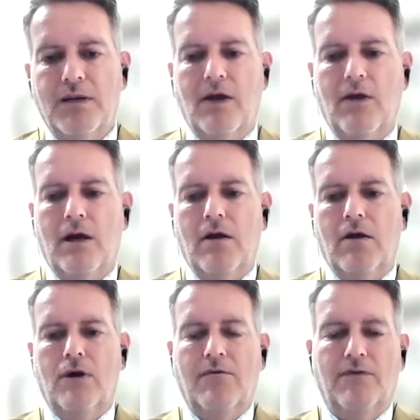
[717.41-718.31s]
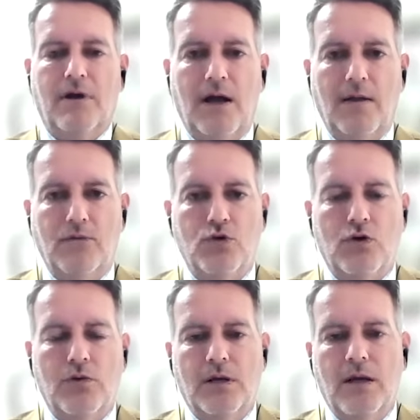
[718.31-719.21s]
Now, Rav Chaim
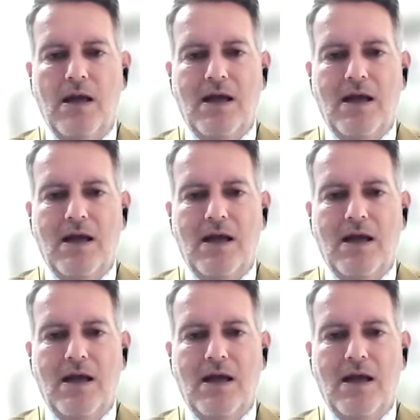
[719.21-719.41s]
Druckmann